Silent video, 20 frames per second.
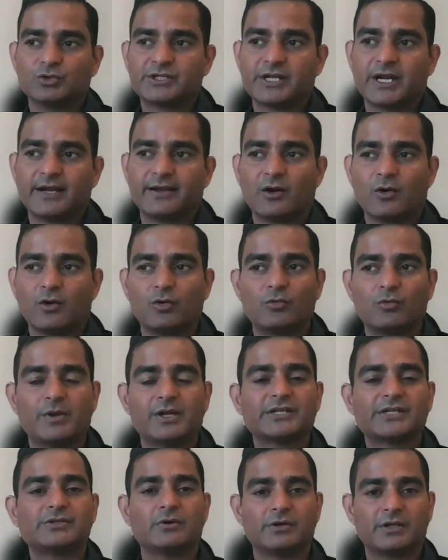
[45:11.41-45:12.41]
stand out
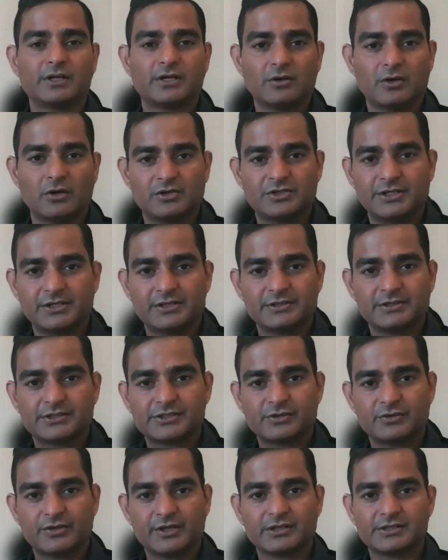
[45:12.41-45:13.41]
based on technology.
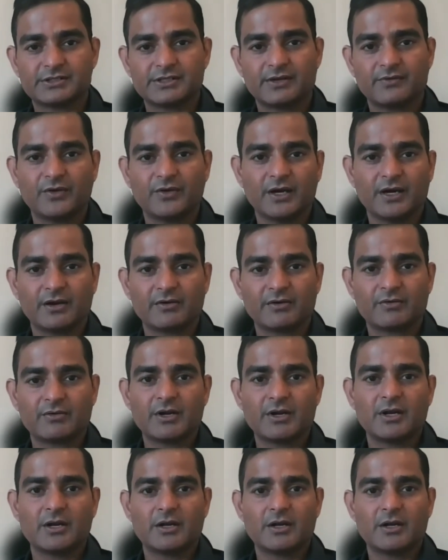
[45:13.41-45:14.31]
So they say we are